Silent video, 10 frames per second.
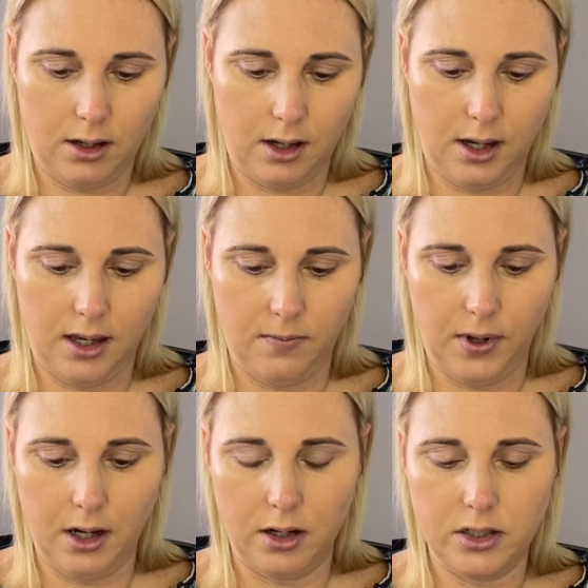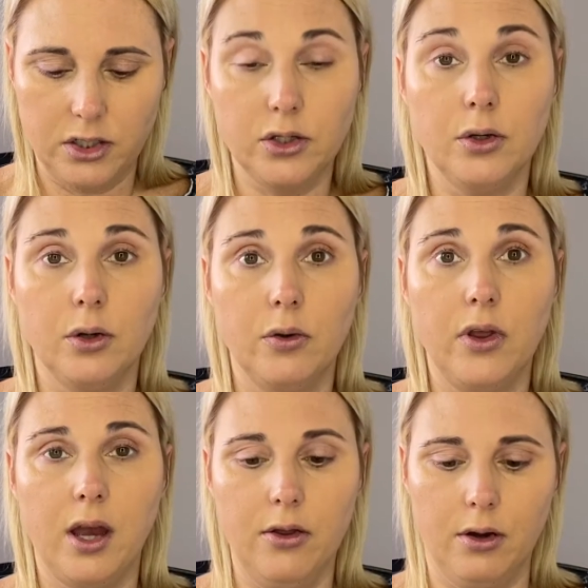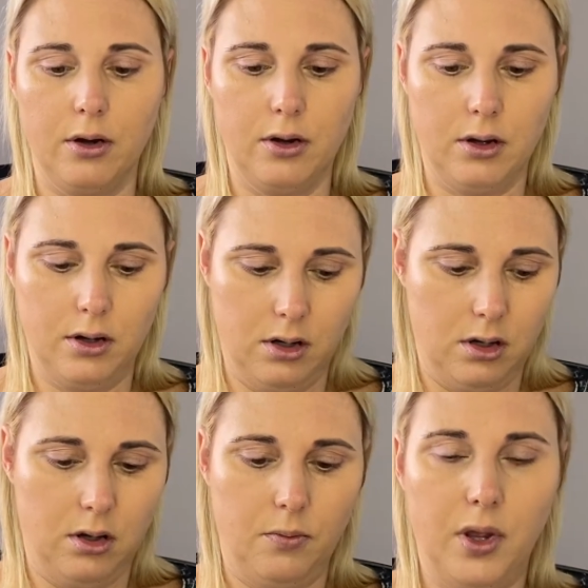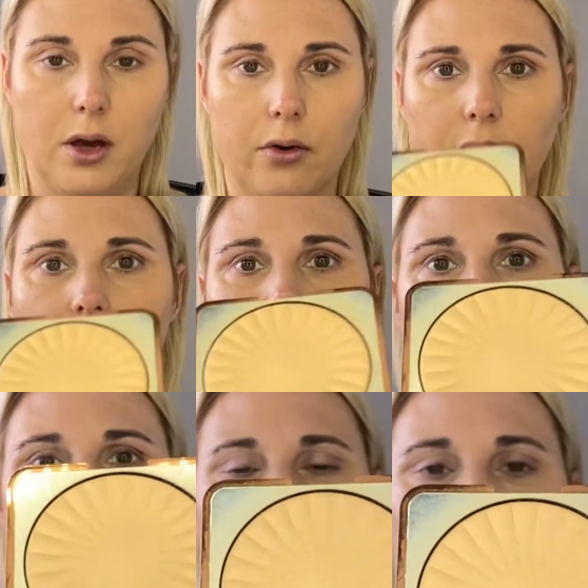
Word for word: I compare it to the other powder that I have,